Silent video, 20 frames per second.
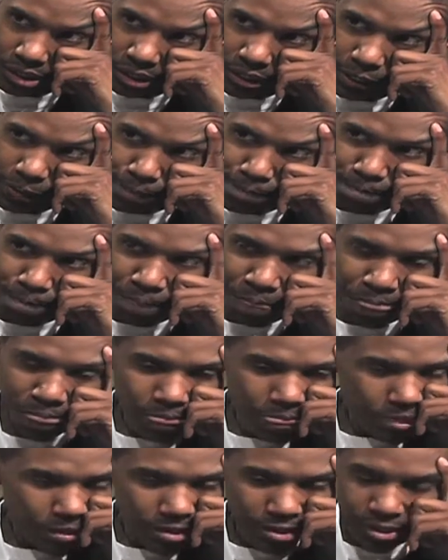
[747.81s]
Yeah, sure.
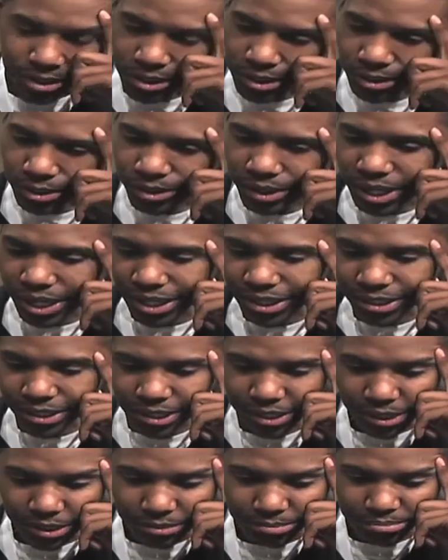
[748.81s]
You know, and
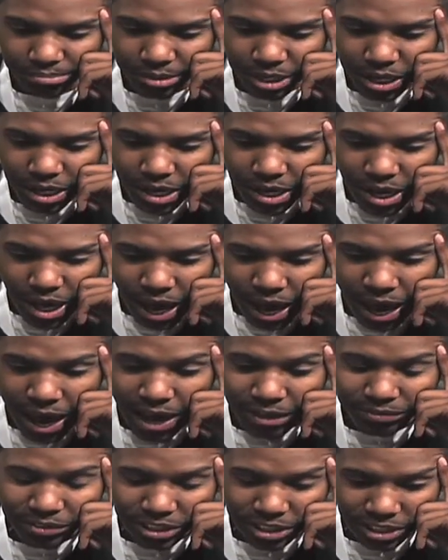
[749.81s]
um, I
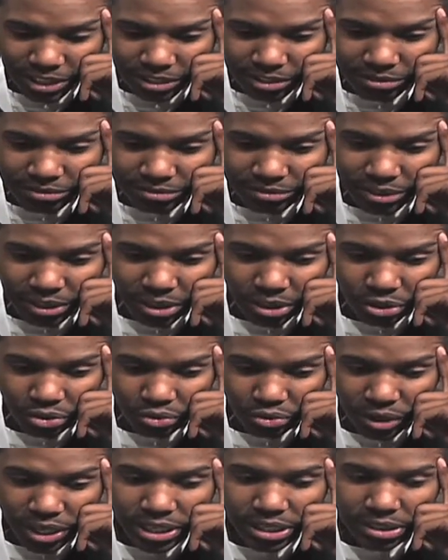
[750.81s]
have to give a
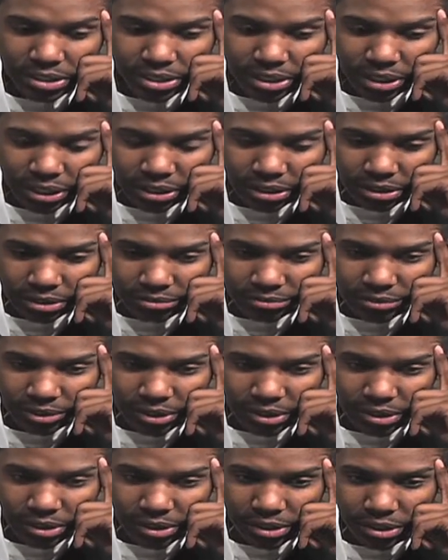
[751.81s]
great deal of
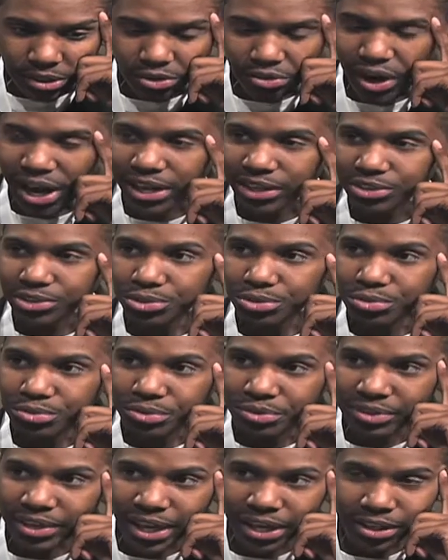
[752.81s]
uh,
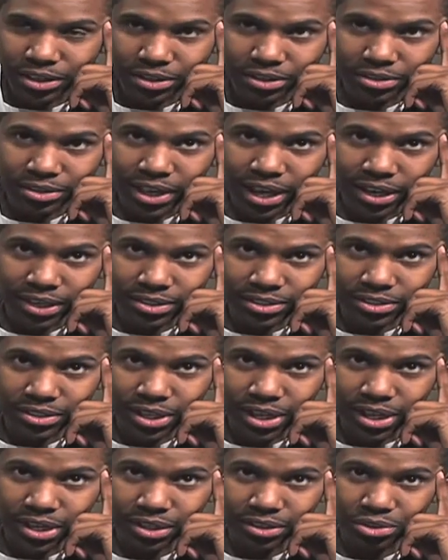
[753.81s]
gratitude, thank thanks
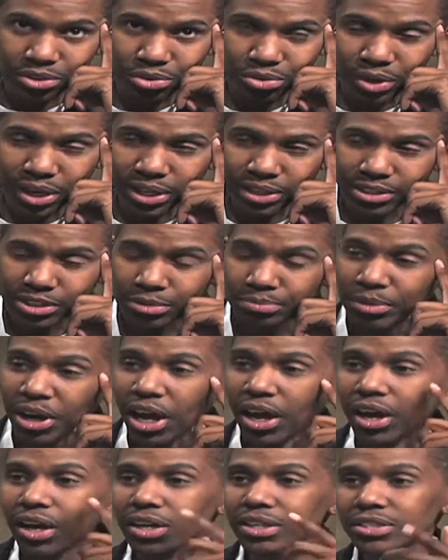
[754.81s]
and credit to
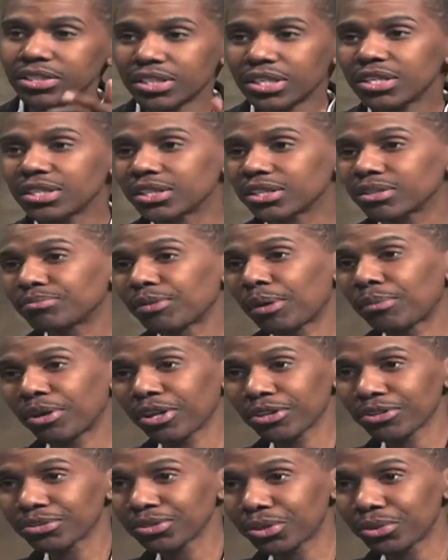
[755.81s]
my aunt Tina, my
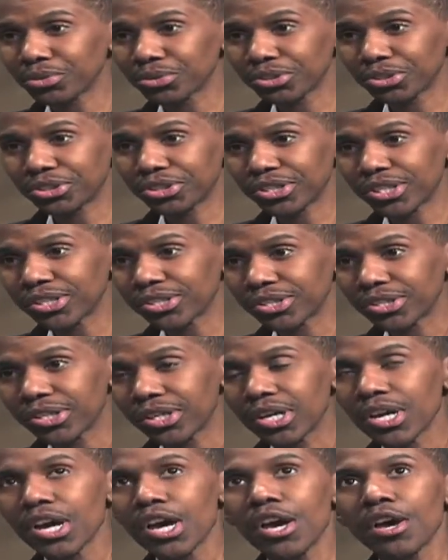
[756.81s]
mother's older sister,
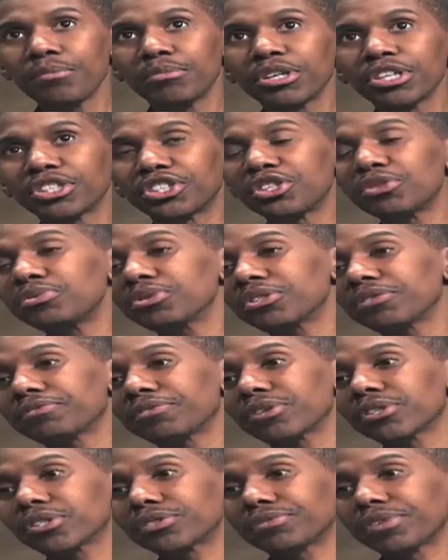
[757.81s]
right? Because she was the
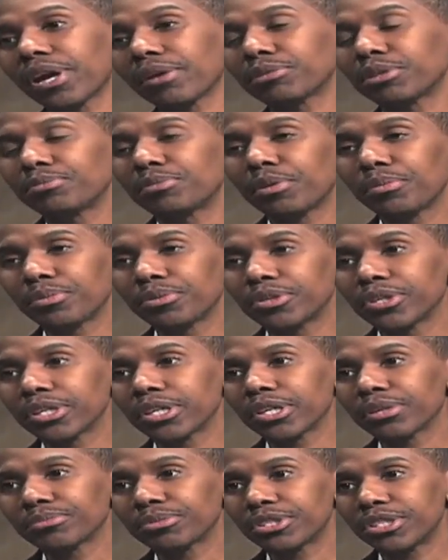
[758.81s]
first family member to
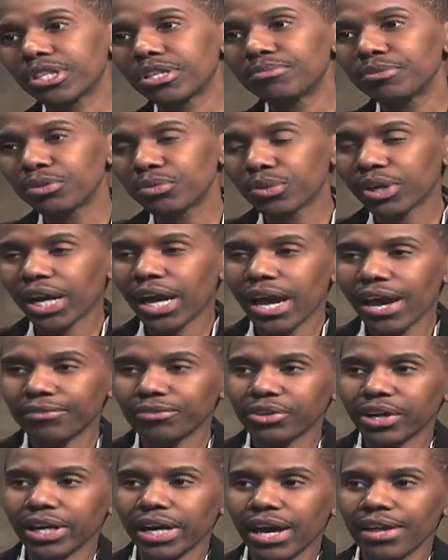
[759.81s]
come see me when I,
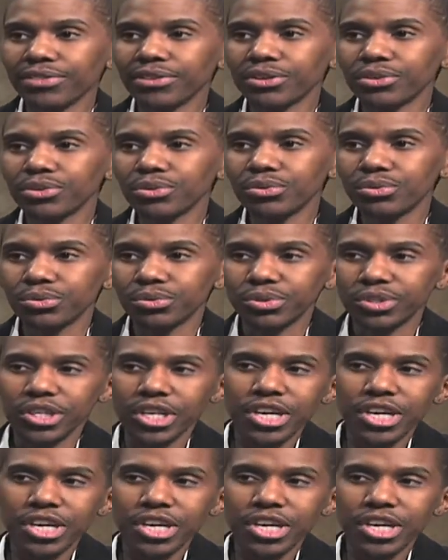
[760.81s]
after I got the news.